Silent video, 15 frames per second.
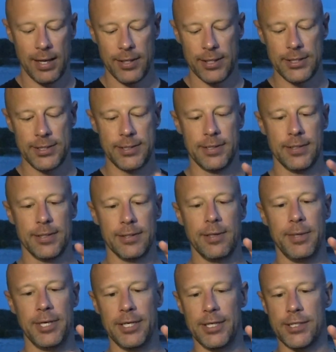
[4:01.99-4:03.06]
This
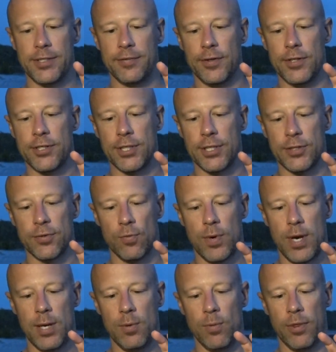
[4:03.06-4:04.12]
limited edition version is
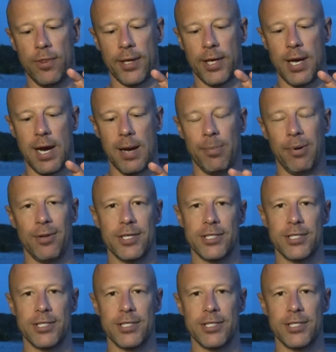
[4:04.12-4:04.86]
red with the copper.